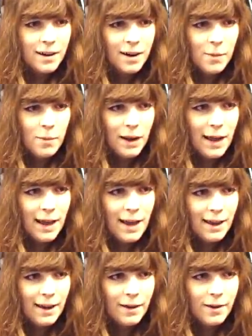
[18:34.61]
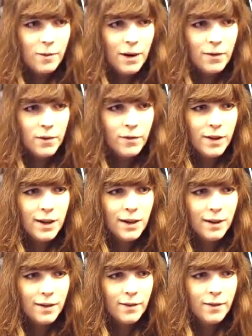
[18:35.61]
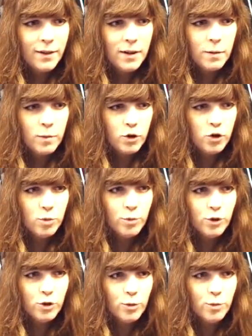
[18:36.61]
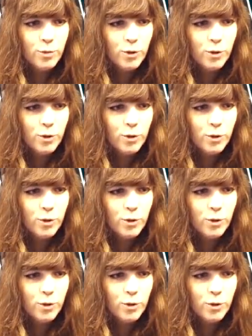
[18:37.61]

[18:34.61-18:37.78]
Come play. Have some fun. Zoom, zoom,